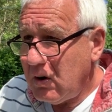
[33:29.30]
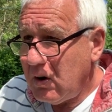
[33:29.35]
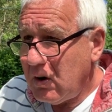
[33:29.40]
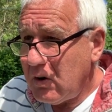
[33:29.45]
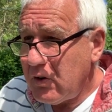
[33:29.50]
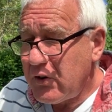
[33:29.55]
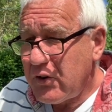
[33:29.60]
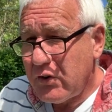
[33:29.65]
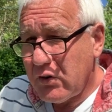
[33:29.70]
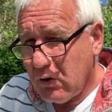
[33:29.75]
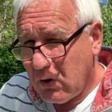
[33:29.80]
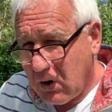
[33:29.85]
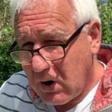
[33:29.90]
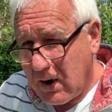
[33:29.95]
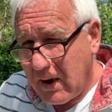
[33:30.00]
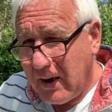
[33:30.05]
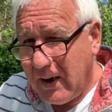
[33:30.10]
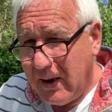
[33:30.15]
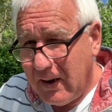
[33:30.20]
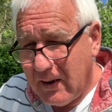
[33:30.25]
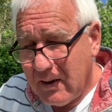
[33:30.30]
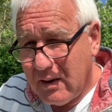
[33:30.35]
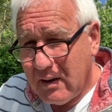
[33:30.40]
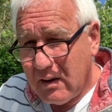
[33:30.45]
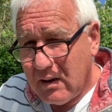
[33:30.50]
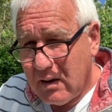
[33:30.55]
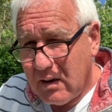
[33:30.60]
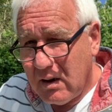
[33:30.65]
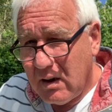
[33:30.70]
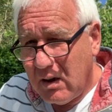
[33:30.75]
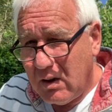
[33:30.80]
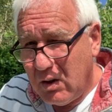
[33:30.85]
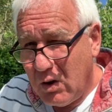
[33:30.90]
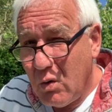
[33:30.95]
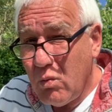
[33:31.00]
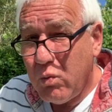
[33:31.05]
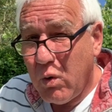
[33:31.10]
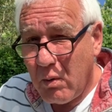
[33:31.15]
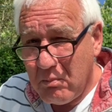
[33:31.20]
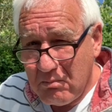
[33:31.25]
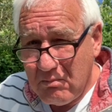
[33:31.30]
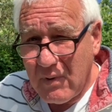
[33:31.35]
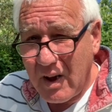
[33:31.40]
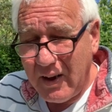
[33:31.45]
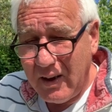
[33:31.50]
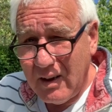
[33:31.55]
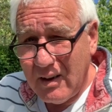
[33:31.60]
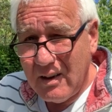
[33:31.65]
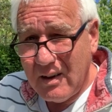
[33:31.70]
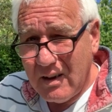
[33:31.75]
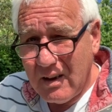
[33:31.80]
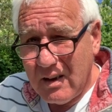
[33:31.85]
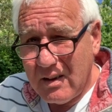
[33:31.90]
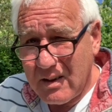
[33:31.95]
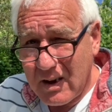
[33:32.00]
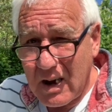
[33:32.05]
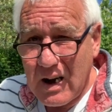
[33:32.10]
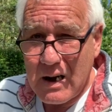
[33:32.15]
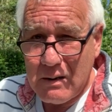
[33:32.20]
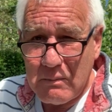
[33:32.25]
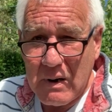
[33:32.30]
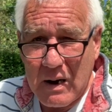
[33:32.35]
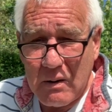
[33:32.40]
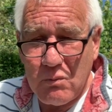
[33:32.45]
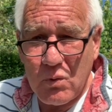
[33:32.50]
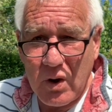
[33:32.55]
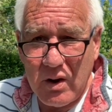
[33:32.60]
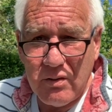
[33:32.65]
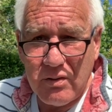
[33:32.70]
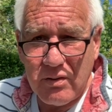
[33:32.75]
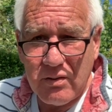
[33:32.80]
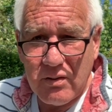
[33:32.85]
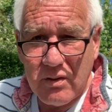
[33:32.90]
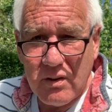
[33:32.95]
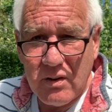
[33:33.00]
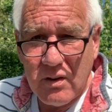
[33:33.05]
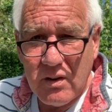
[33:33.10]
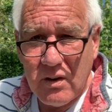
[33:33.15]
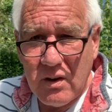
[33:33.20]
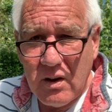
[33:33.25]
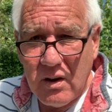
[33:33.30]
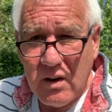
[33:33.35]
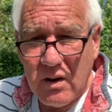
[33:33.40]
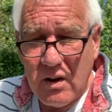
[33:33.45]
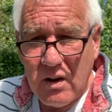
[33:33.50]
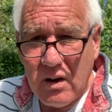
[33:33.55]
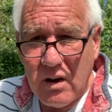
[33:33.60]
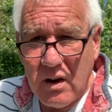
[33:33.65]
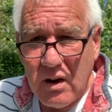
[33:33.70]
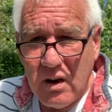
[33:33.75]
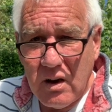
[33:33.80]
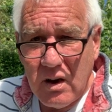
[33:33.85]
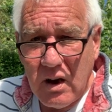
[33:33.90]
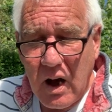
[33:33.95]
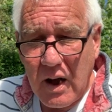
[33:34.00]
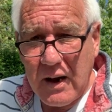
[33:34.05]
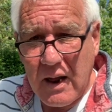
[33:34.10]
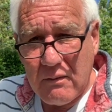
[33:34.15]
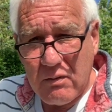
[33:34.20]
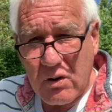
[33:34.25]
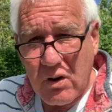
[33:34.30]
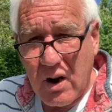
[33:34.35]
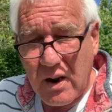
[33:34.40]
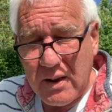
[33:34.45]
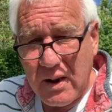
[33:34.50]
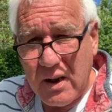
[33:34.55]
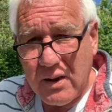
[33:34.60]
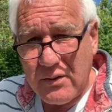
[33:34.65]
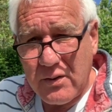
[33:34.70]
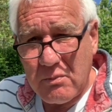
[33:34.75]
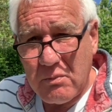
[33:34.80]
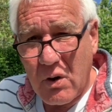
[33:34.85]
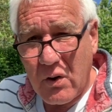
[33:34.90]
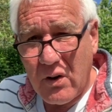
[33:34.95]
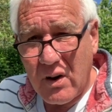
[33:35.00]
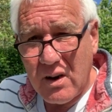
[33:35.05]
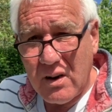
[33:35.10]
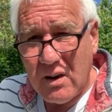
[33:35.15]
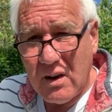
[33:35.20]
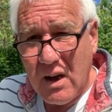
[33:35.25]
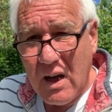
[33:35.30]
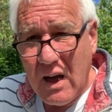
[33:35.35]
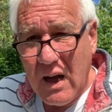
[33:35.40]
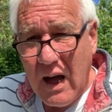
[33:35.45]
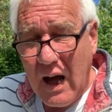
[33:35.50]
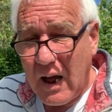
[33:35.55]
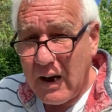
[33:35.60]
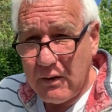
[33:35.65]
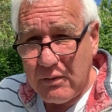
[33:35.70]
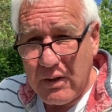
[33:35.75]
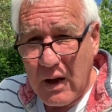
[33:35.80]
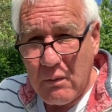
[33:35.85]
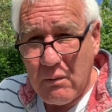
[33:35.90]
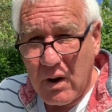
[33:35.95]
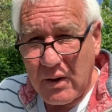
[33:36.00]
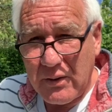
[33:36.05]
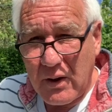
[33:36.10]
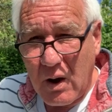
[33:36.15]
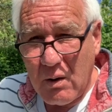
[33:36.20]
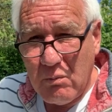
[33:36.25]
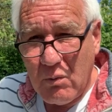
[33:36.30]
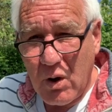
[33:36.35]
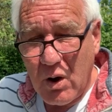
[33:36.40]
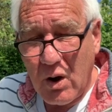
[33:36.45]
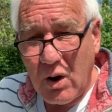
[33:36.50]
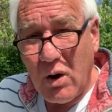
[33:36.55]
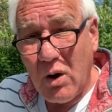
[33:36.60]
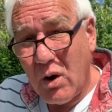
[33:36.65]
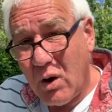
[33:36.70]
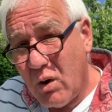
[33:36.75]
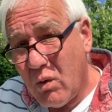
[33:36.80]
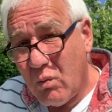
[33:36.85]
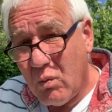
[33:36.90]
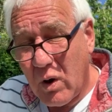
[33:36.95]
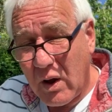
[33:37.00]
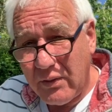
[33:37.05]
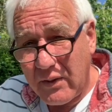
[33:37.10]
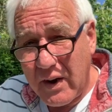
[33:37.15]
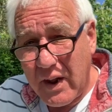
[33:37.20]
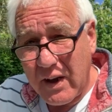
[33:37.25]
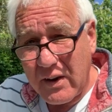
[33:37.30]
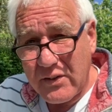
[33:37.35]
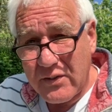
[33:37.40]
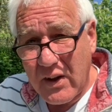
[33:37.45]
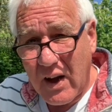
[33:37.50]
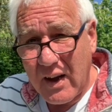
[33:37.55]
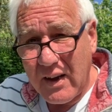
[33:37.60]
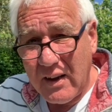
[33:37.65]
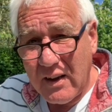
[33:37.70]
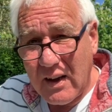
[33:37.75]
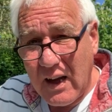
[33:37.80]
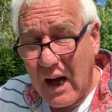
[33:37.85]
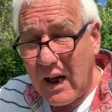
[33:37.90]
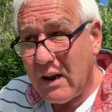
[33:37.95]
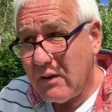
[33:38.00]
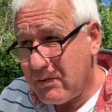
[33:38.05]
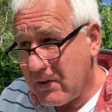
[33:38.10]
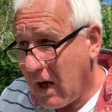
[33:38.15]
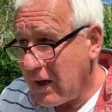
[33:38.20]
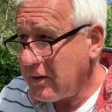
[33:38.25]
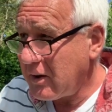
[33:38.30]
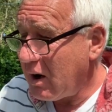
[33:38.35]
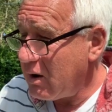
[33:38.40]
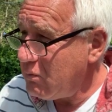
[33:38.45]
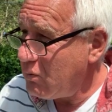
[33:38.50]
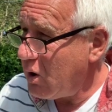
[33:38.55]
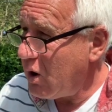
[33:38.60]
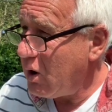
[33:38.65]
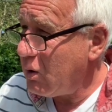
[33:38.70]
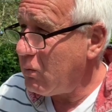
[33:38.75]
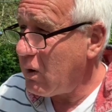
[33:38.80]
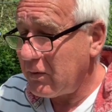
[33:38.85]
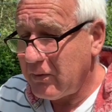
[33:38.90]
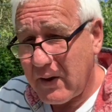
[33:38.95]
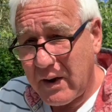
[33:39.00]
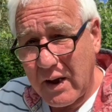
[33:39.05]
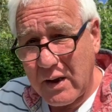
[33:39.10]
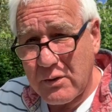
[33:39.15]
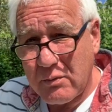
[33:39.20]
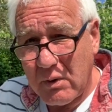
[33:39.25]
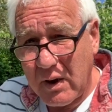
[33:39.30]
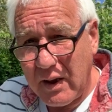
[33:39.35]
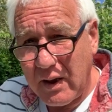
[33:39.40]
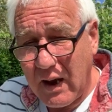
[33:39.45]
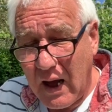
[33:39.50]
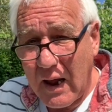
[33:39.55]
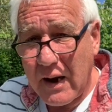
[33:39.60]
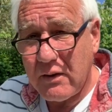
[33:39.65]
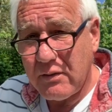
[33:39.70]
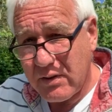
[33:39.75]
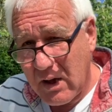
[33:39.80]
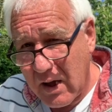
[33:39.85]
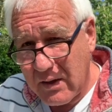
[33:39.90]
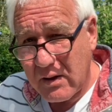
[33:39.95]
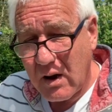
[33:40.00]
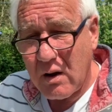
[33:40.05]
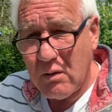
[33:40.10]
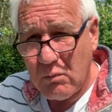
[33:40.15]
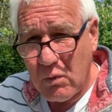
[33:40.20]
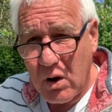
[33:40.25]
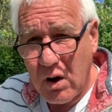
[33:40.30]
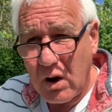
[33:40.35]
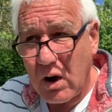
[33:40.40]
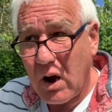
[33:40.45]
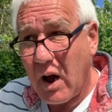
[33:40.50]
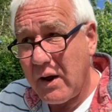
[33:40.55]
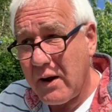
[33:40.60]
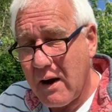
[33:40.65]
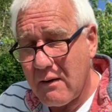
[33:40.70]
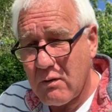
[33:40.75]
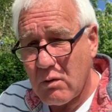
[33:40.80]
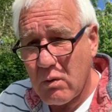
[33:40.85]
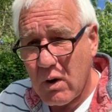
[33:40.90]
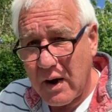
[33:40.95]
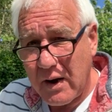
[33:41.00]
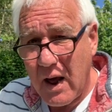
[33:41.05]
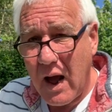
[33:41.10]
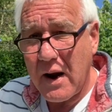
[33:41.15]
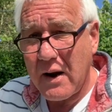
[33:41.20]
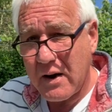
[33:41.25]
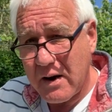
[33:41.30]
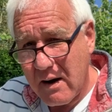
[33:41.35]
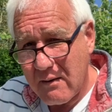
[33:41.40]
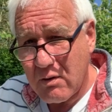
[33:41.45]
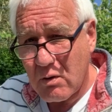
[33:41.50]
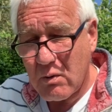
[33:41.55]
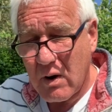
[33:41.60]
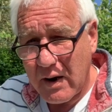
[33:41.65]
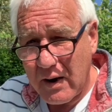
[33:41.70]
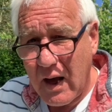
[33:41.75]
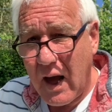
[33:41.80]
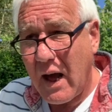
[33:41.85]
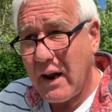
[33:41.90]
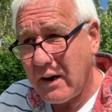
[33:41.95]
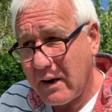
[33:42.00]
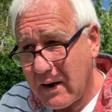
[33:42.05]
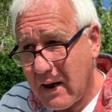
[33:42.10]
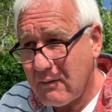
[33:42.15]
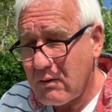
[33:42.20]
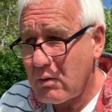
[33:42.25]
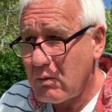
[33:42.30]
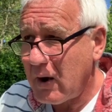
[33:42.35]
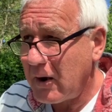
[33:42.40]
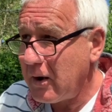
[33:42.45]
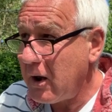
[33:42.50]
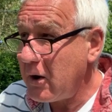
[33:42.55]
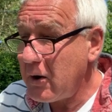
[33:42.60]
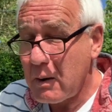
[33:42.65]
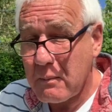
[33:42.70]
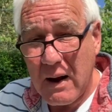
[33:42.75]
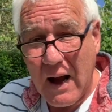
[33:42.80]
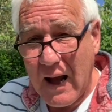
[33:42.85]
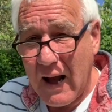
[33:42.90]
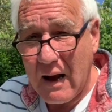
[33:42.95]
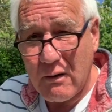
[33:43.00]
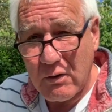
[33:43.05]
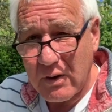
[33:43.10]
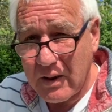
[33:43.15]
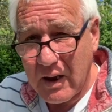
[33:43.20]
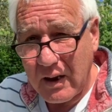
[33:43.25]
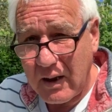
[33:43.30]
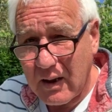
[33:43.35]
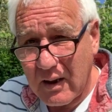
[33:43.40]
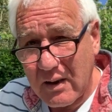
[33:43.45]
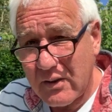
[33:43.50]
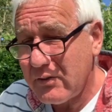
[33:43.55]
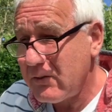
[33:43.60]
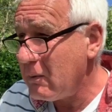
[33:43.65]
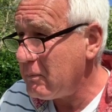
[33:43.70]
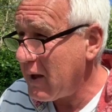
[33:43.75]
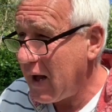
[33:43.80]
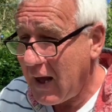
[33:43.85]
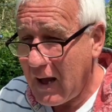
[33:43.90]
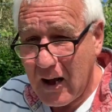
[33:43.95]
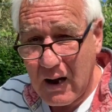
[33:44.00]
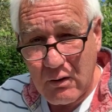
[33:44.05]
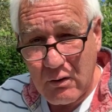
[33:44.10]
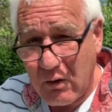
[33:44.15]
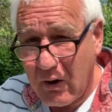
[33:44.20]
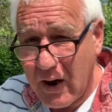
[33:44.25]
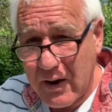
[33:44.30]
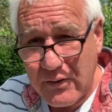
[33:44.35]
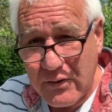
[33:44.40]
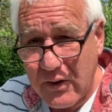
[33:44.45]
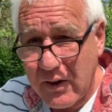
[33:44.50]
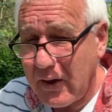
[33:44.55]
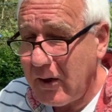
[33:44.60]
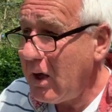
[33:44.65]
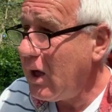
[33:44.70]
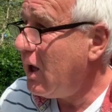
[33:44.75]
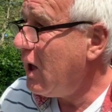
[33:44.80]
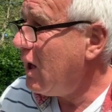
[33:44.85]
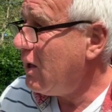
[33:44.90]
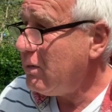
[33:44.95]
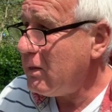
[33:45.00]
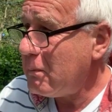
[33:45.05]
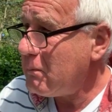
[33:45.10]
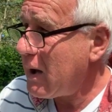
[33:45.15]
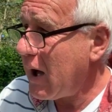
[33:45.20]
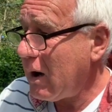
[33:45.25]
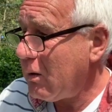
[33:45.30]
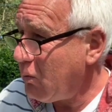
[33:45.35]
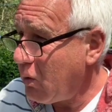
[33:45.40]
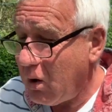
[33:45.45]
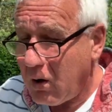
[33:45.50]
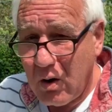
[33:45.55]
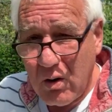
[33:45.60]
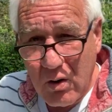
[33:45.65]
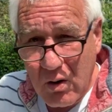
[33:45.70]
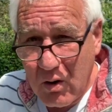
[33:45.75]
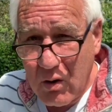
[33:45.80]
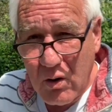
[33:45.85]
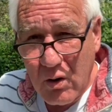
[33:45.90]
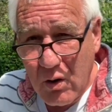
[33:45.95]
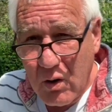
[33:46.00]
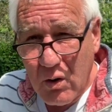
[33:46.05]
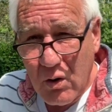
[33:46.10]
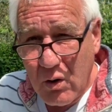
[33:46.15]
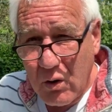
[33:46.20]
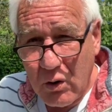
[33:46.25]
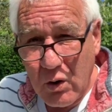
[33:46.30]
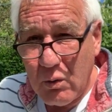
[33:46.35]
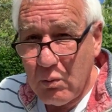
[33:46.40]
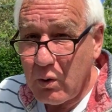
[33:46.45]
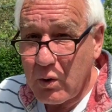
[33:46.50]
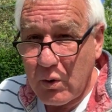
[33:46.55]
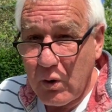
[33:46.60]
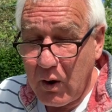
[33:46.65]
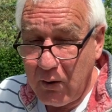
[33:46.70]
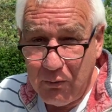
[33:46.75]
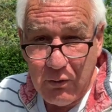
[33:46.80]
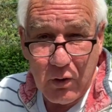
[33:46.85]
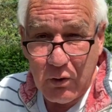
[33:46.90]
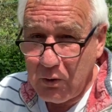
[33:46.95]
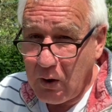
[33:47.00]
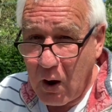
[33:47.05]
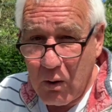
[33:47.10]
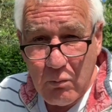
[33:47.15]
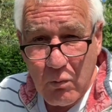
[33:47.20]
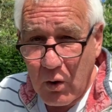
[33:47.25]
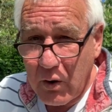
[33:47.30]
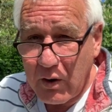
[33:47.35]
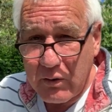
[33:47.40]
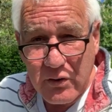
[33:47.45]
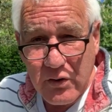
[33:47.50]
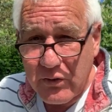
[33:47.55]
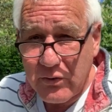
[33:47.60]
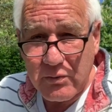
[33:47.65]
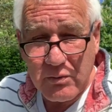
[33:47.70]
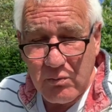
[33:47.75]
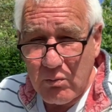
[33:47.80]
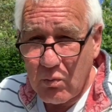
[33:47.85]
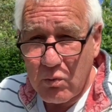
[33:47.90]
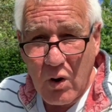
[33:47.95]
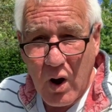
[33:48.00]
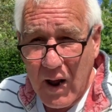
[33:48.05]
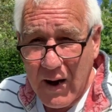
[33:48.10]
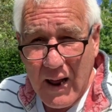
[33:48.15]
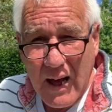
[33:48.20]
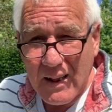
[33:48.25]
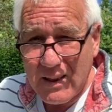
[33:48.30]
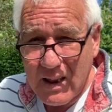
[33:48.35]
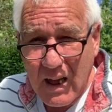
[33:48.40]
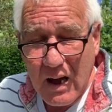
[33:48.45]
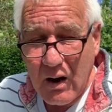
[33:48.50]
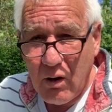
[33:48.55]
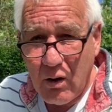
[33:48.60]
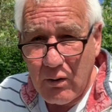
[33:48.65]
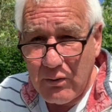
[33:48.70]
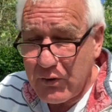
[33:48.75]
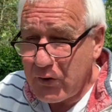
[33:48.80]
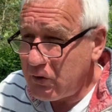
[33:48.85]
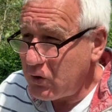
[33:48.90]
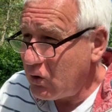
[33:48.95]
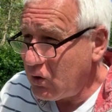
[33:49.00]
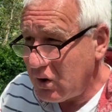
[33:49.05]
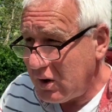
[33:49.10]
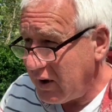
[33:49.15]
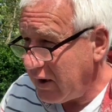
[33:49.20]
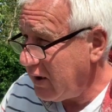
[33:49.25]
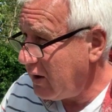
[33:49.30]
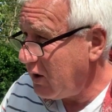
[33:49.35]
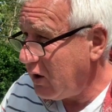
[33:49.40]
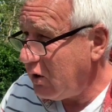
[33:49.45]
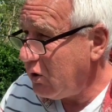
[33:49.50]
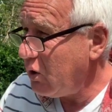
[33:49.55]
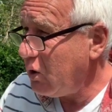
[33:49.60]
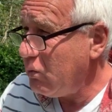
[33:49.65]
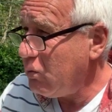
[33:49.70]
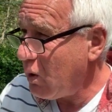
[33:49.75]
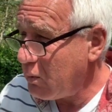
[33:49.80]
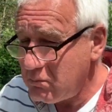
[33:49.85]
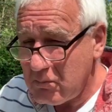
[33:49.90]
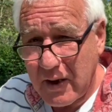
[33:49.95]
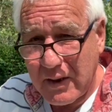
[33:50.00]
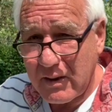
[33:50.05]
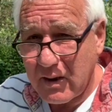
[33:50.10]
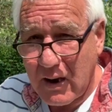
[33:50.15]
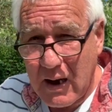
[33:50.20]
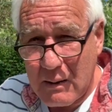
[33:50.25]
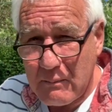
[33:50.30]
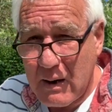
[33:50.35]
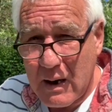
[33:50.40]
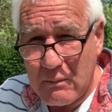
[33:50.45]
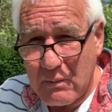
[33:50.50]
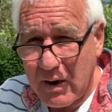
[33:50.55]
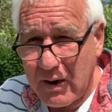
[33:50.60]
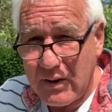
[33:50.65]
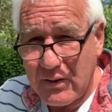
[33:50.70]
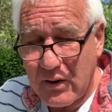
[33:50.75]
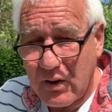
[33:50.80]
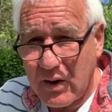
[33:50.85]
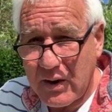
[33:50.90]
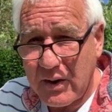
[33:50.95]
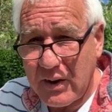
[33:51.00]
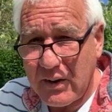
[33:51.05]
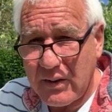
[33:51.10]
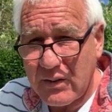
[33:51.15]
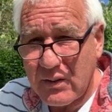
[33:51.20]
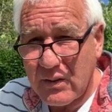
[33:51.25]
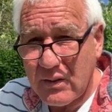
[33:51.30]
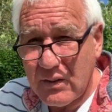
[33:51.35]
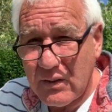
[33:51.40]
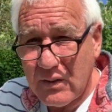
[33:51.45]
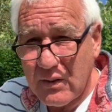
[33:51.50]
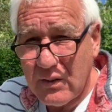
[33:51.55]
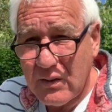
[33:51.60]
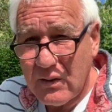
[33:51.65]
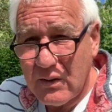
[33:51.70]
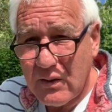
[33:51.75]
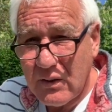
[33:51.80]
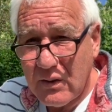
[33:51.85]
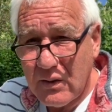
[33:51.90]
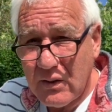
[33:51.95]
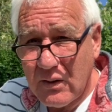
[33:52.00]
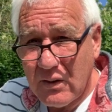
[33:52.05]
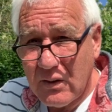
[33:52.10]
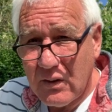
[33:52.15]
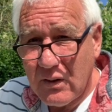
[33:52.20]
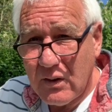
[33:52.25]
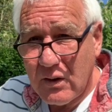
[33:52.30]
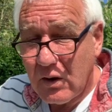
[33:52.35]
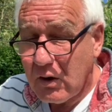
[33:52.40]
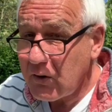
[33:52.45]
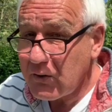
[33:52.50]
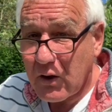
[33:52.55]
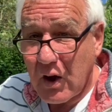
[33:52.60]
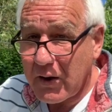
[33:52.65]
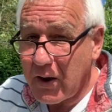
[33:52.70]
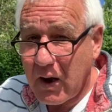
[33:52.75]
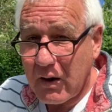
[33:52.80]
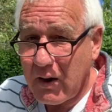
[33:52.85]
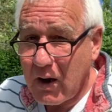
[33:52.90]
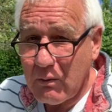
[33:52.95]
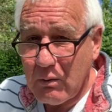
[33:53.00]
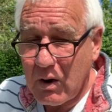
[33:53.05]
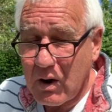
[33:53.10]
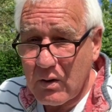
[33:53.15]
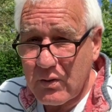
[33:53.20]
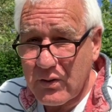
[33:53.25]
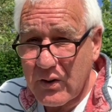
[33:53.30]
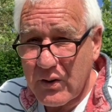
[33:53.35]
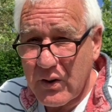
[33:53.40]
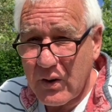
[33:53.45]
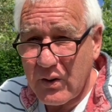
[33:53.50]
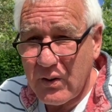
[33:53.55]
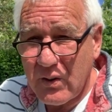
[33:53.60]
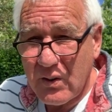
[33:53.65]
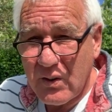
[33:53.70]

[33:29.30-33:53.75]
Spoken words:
surely you want me to come up with another idea tomorrow. And if that one don't work, one the next day. And if that don't work, one the next week. And if that don't work, another one, and another one, and another one. No matter how ridiculous, no matter how crazy, no matter what. You would, if you don't want to just write that debt off, surely you want me to come up with these ideas. Because I don't know what else to do.